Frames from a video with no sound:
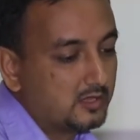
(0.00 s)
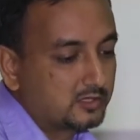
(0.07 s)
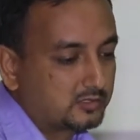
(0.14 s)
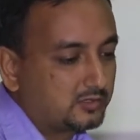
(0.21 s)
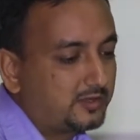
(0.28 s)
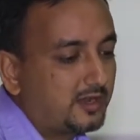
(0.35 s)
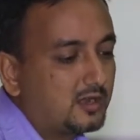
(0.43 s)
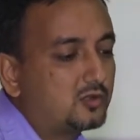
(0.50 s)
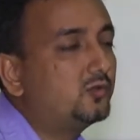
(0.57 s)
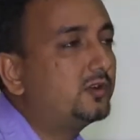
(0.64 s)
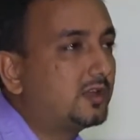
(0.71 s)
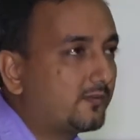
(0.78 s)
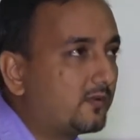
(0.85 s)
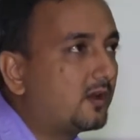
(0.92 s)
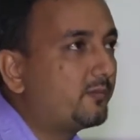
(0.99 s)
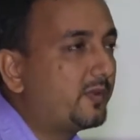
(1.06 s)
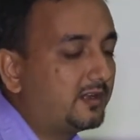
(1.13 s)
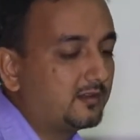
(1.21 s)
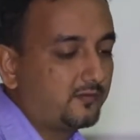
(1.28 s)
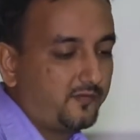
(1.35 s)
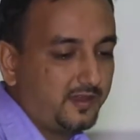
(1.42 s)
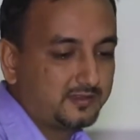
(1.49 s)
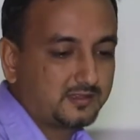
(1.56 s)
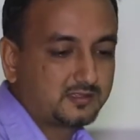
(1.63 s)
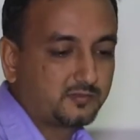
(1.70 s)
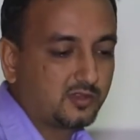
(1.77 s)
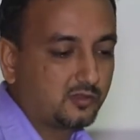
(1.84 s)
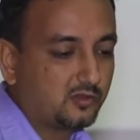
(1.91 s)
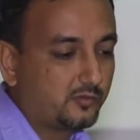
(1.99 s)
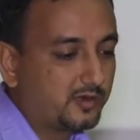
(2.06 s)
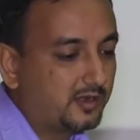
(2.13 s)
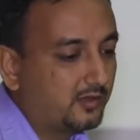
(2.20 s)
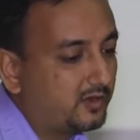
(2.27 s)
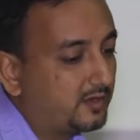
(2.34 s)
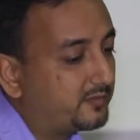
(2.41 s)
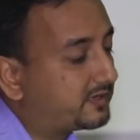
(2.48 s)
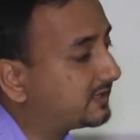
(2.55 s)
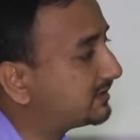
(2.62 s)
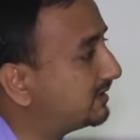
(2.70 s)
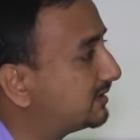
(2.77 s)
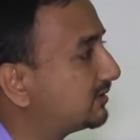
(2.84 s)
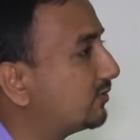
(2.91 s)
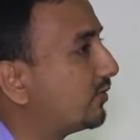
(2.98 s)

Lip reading: So there are 2 developmental phases of the gubernaculum testis.